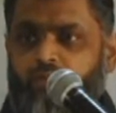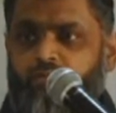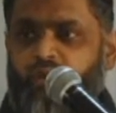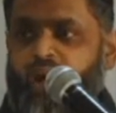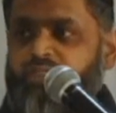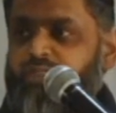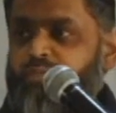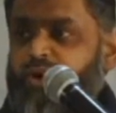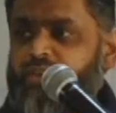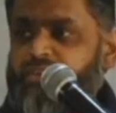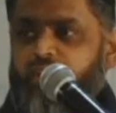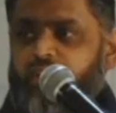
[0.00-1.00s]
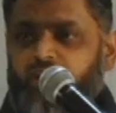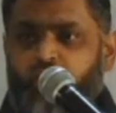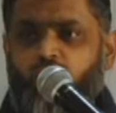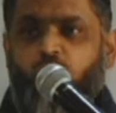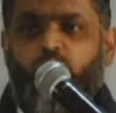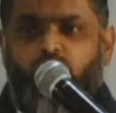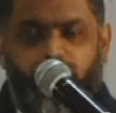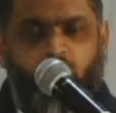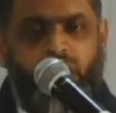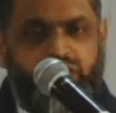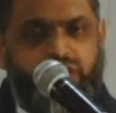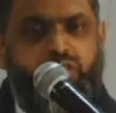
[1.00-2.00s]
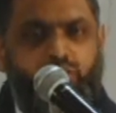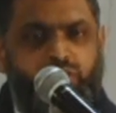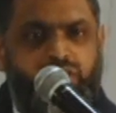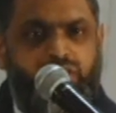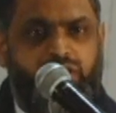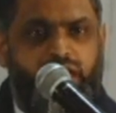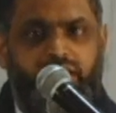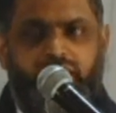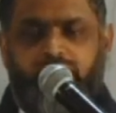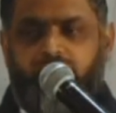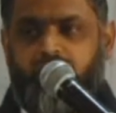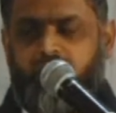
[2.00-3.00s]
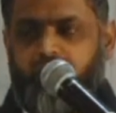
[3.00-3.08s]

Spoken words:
For as the brother said earlier on, we're passing through this test.